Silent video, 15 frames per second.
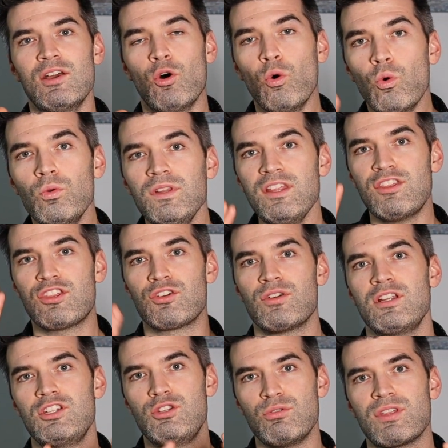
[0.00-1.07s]
Only
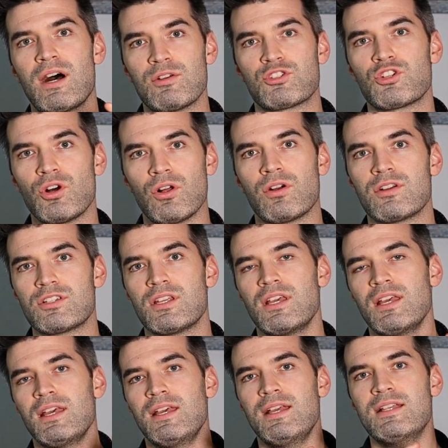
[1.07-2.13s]
$32,000
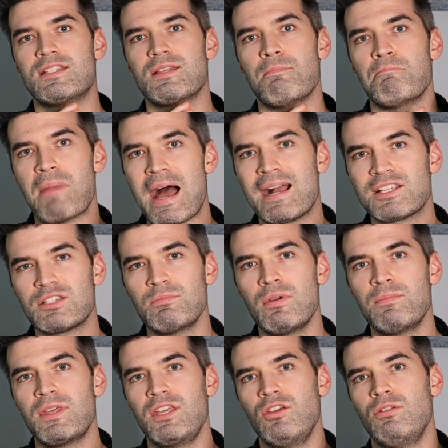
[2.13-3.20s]
is the maximum
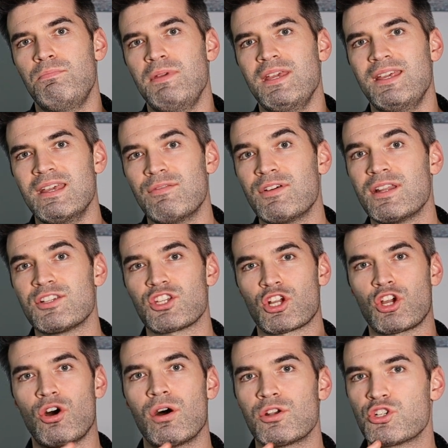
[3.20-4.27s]
that you'd be given as a
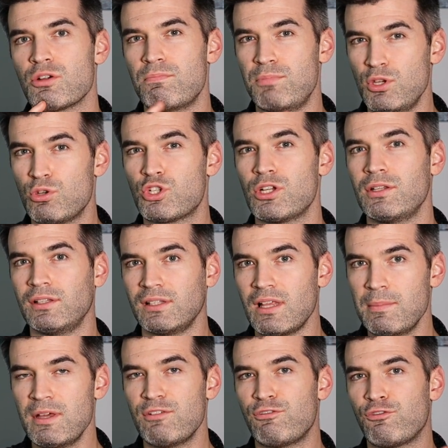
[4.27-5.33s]
contribution
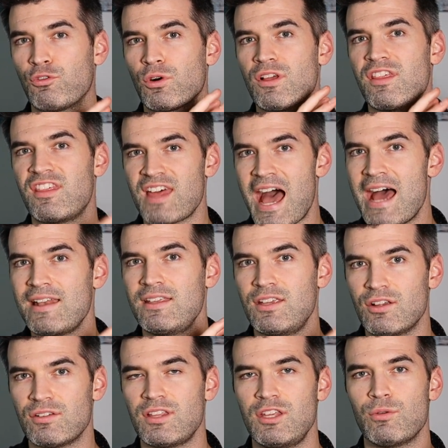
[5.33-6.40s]
limit for that
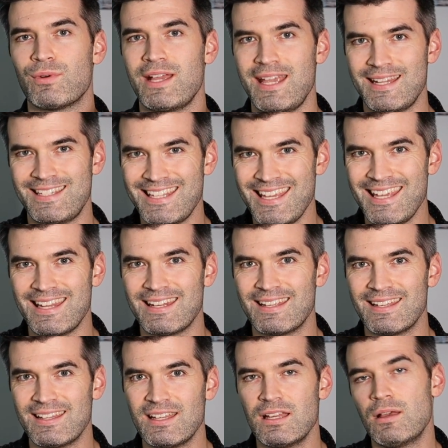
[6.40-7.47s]
year that you were 18.
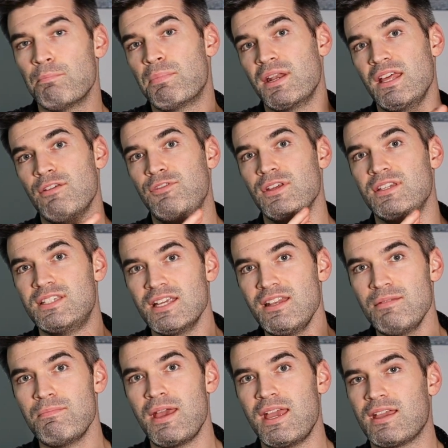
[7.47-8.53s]
But if you
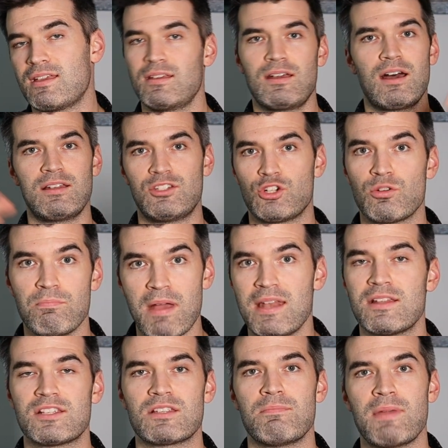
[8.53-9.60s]
didn't make a
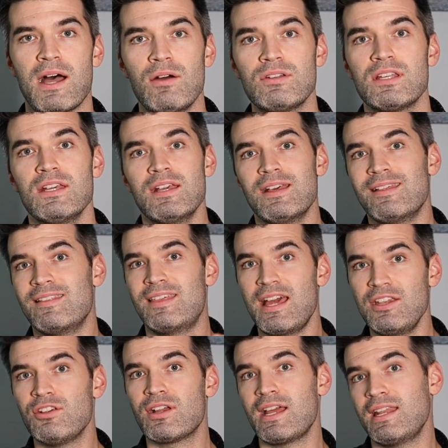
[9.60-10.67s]
tremendous amount, then
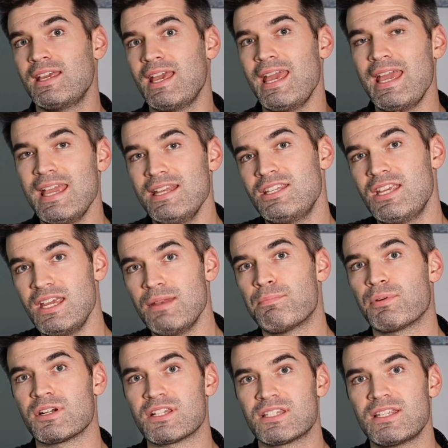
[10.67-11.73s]
you're getting
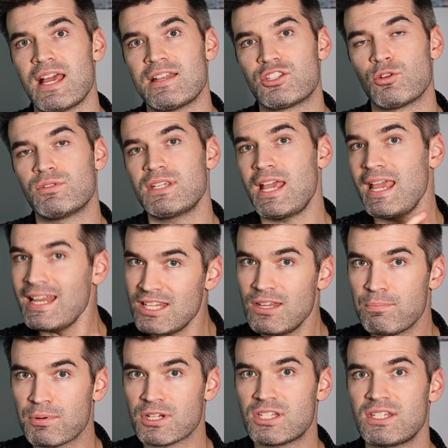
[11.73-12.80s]
18%. So it's
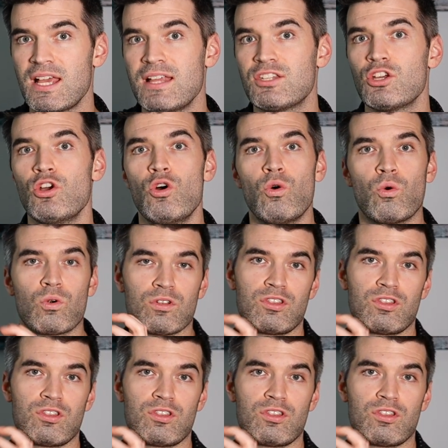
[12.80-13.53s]
18% or